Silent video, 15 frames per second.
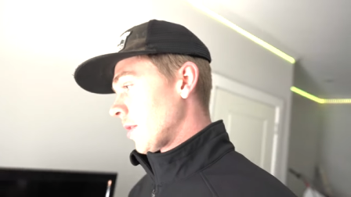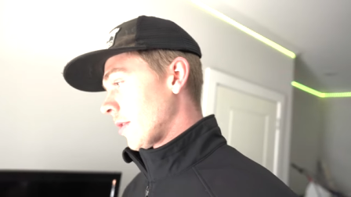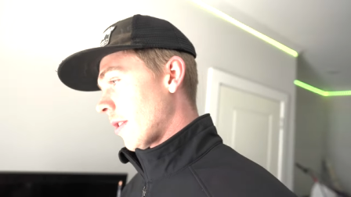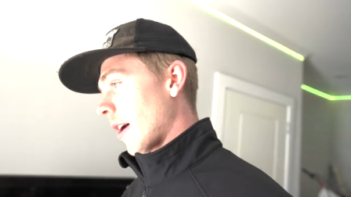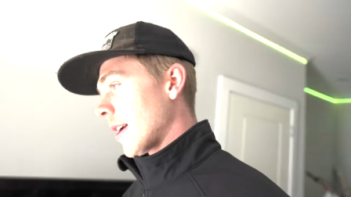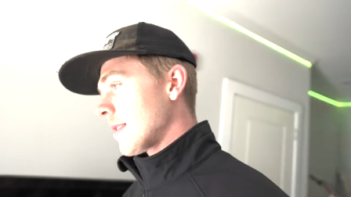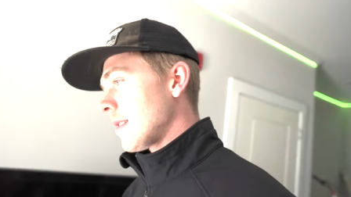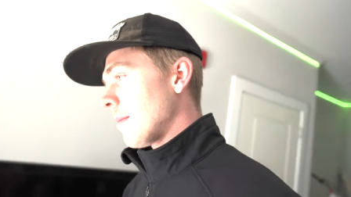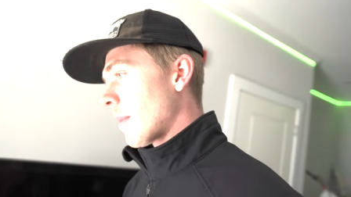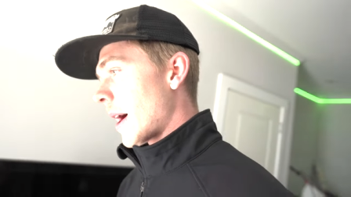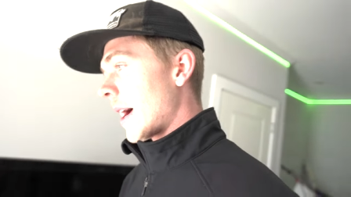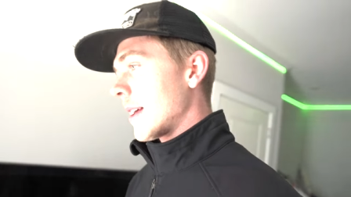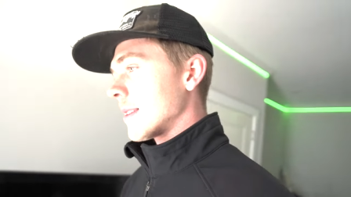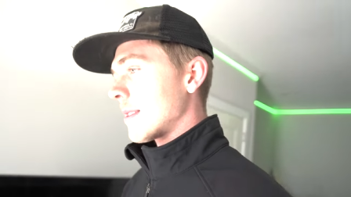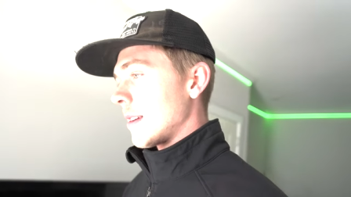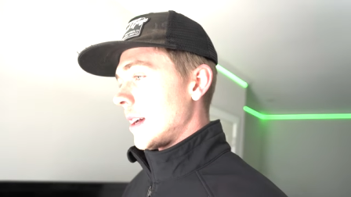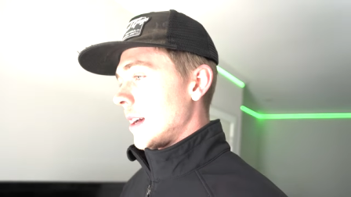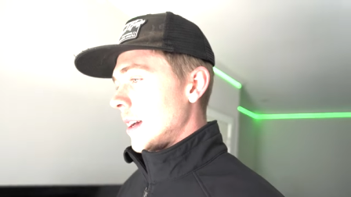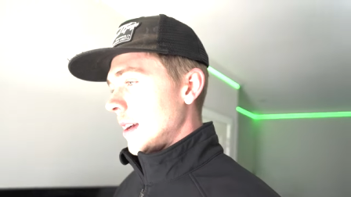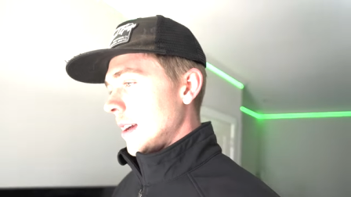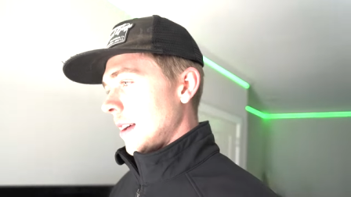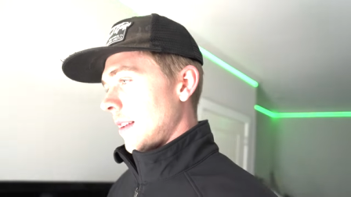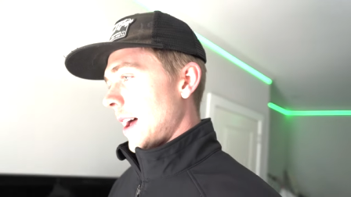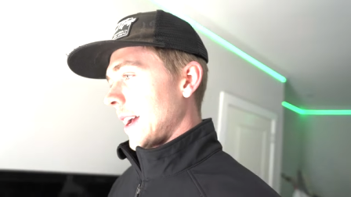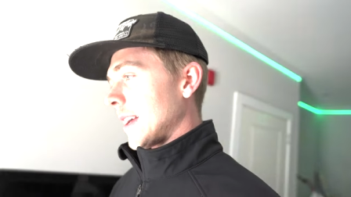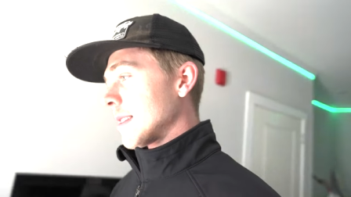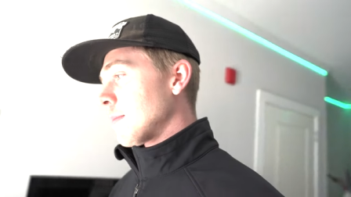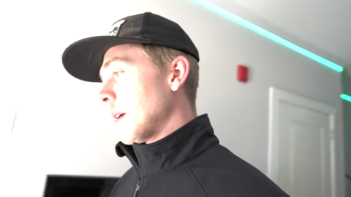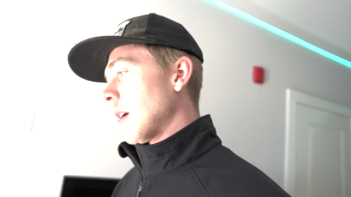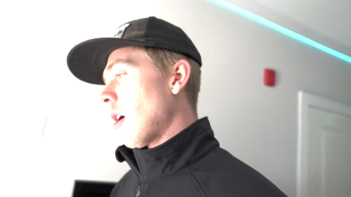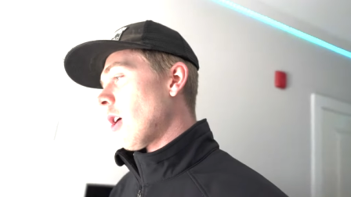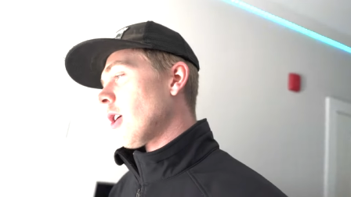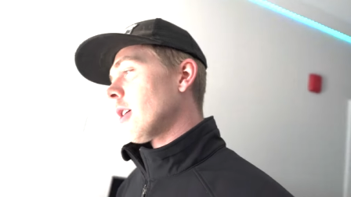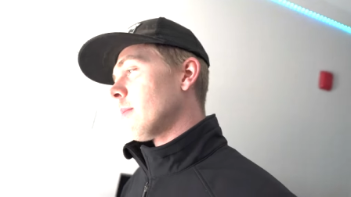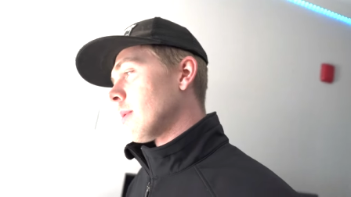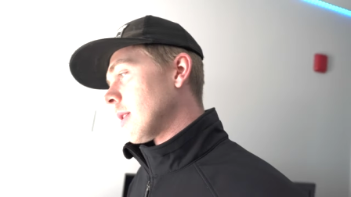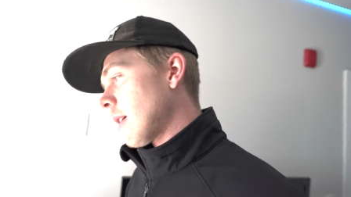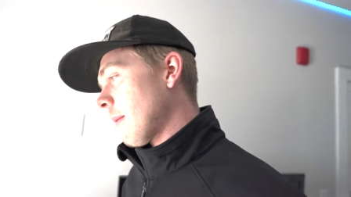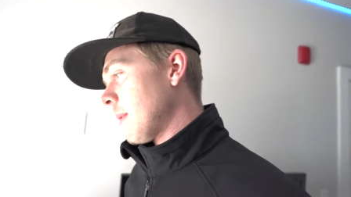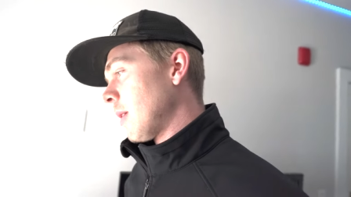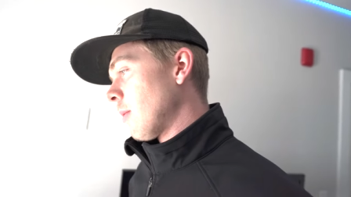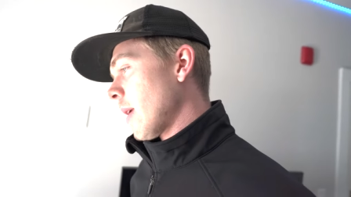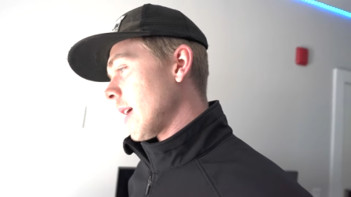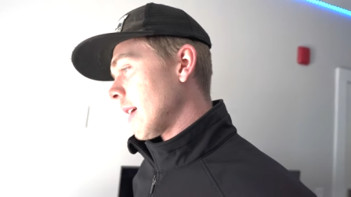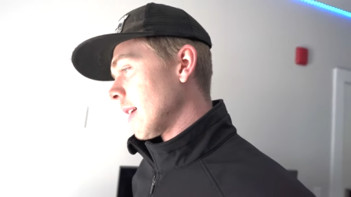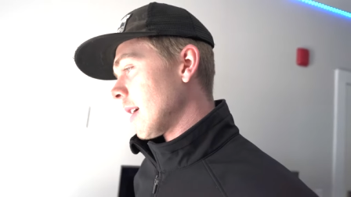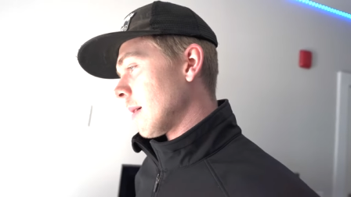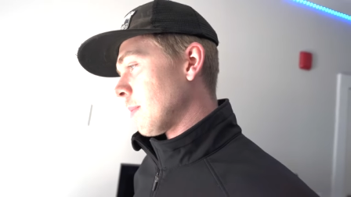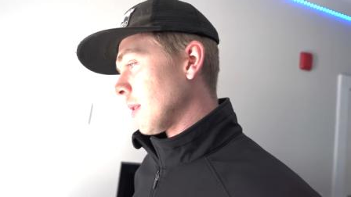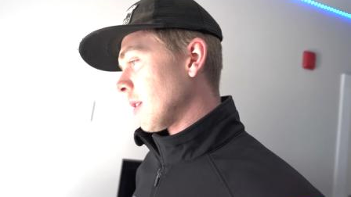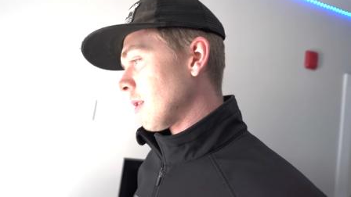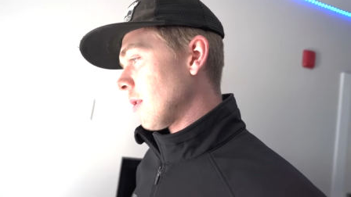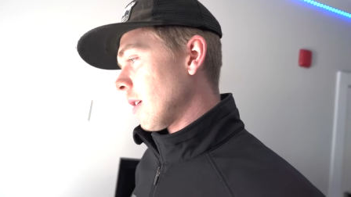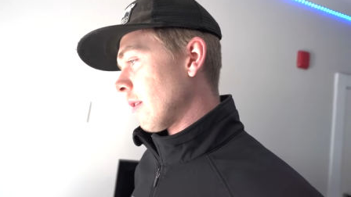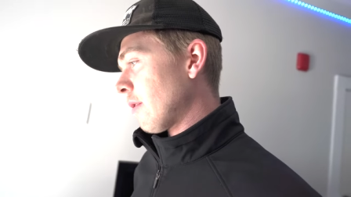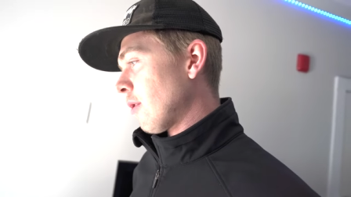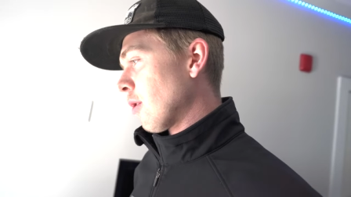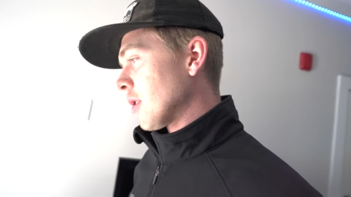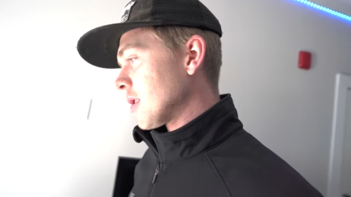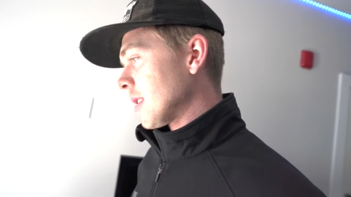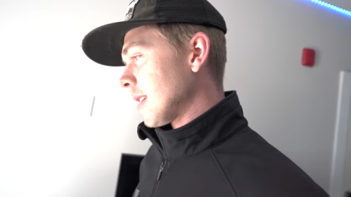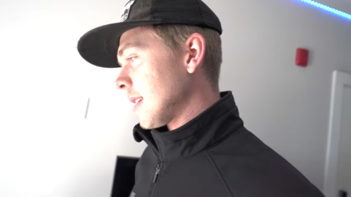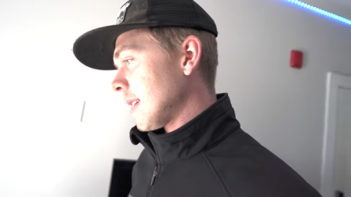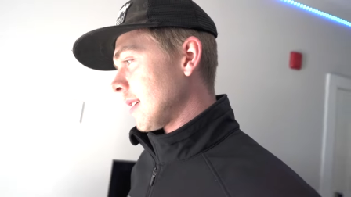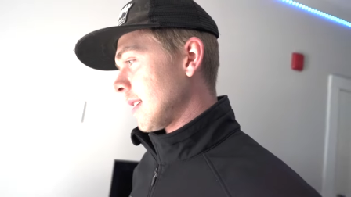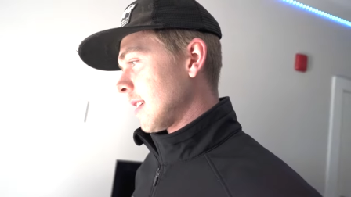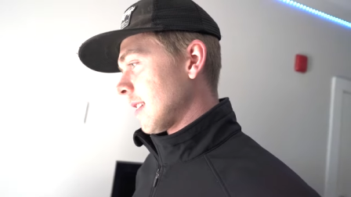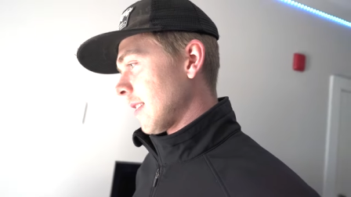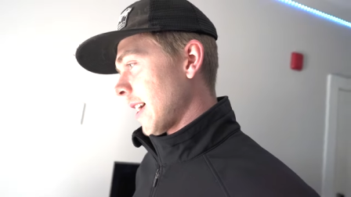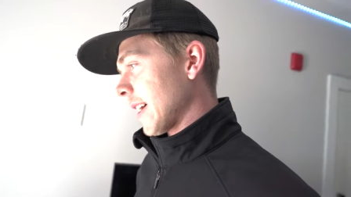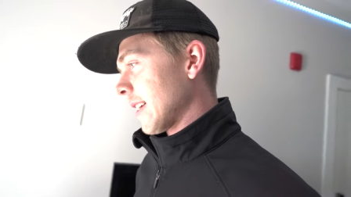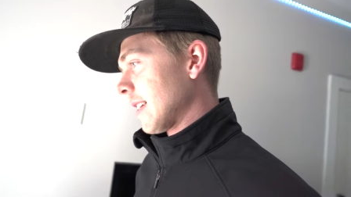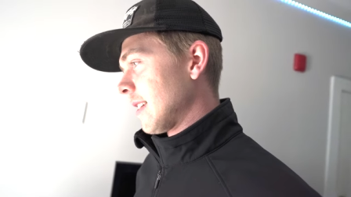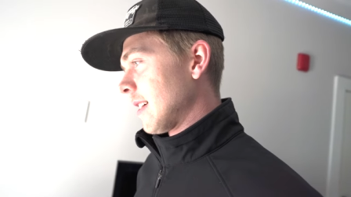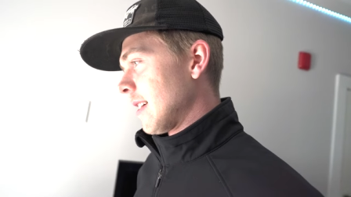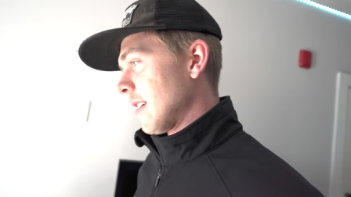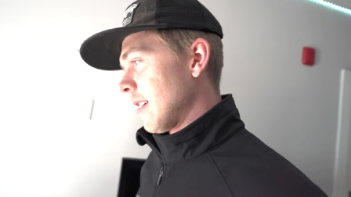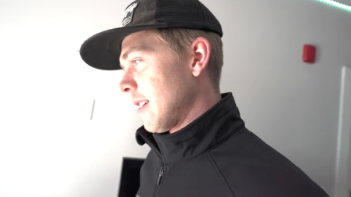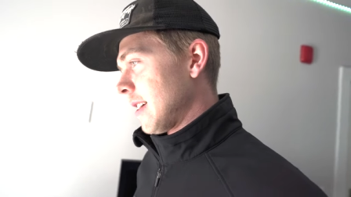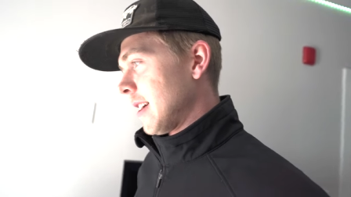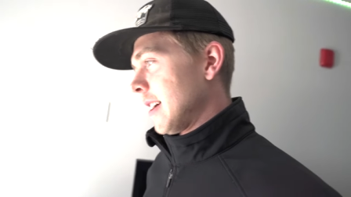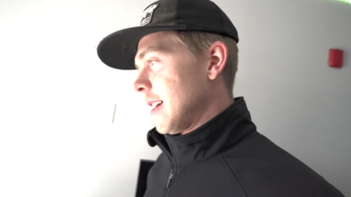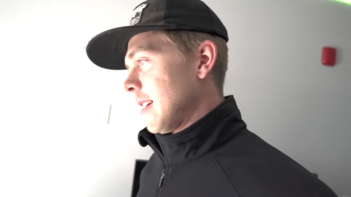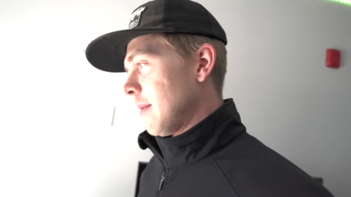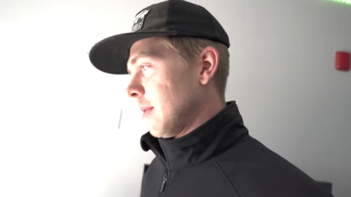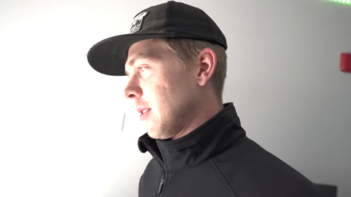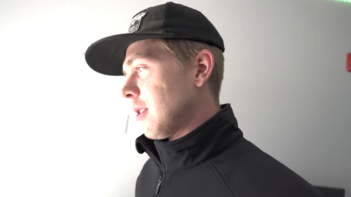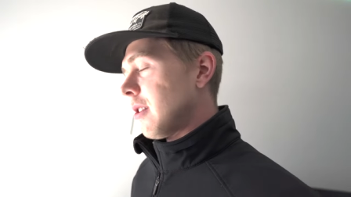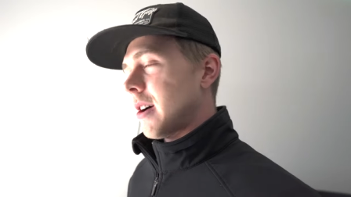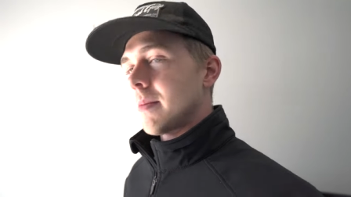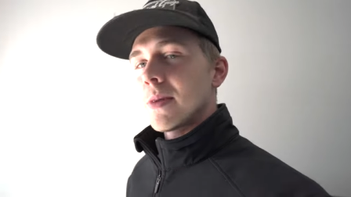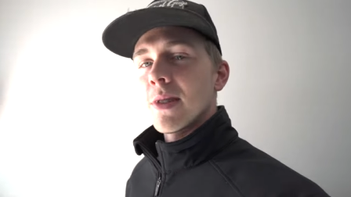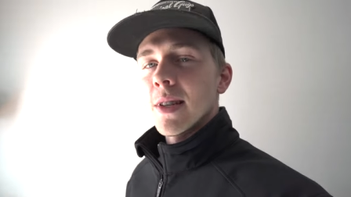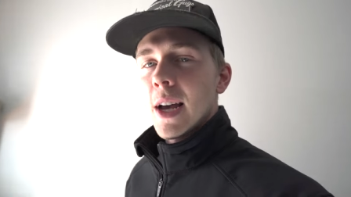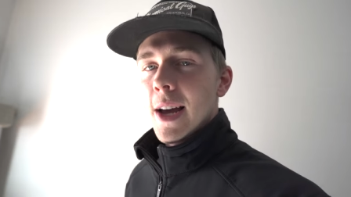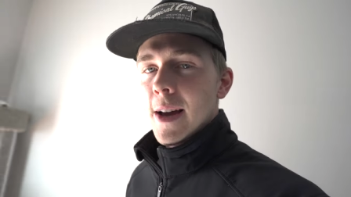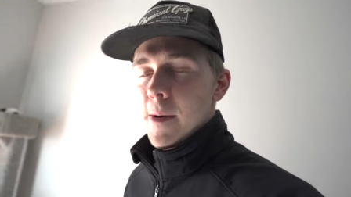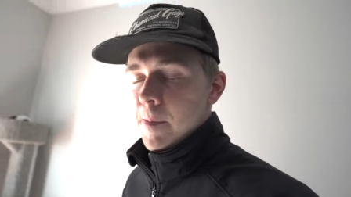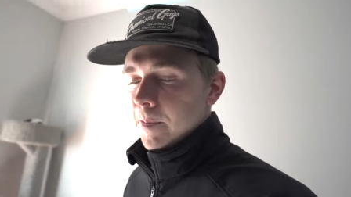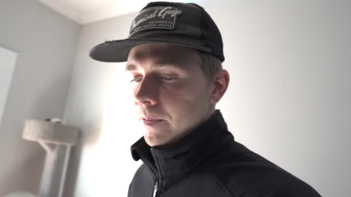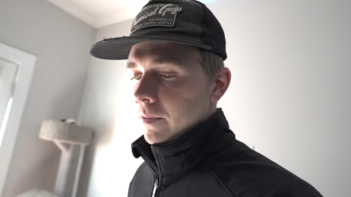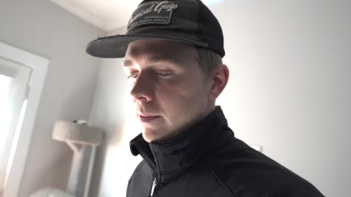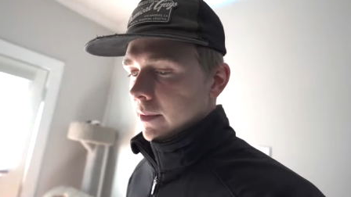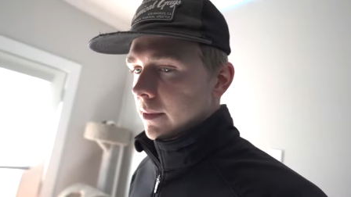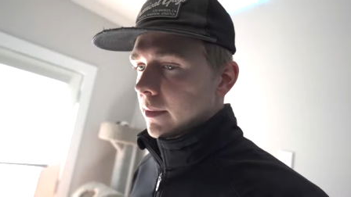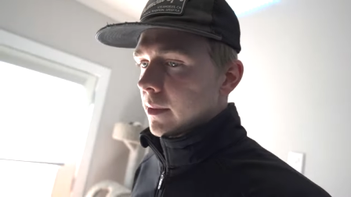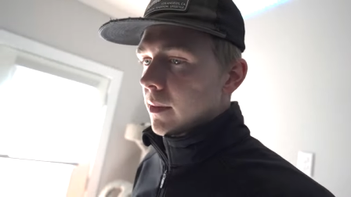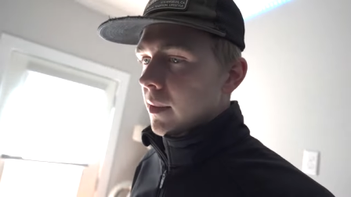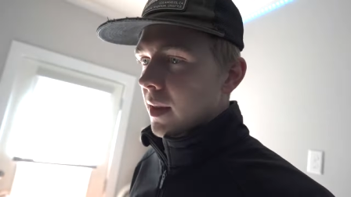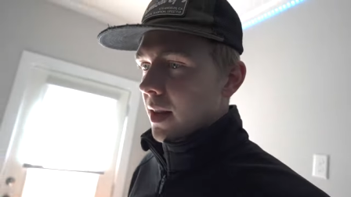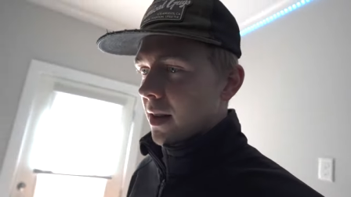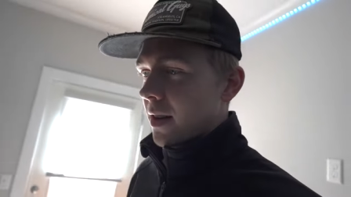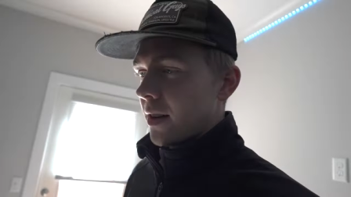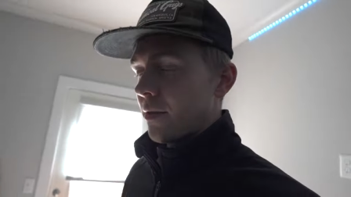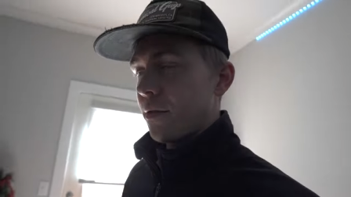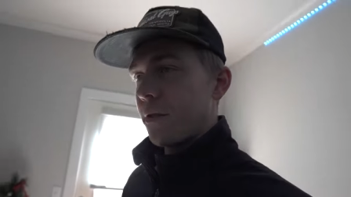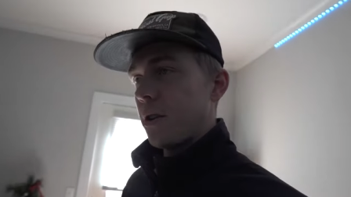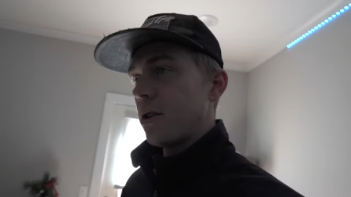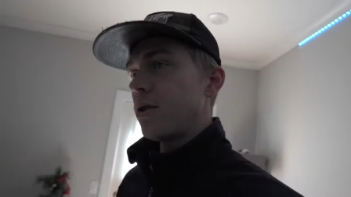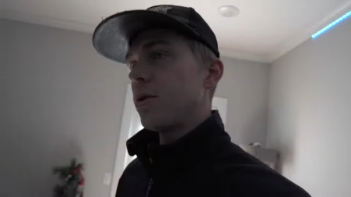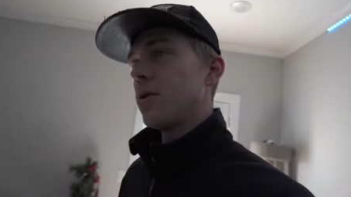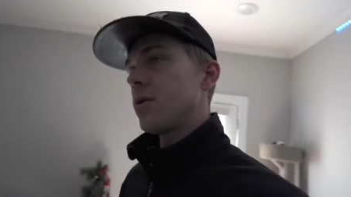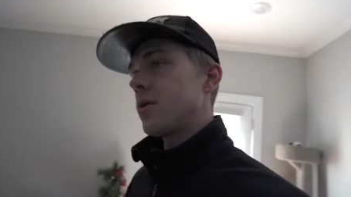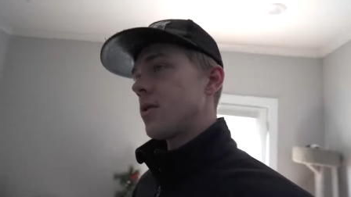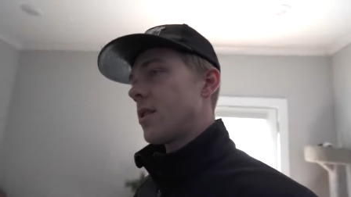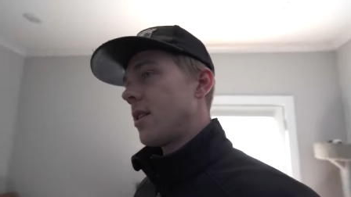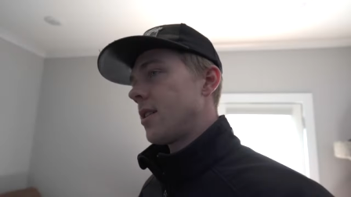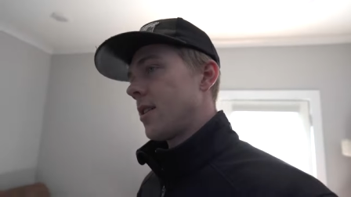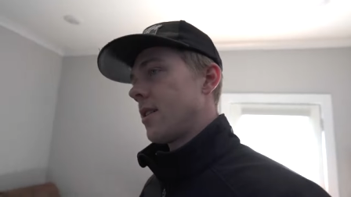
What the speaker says: crazy minds, like it's been hard, bro. I've been waking up a little unfortunate, like a little upset, confused,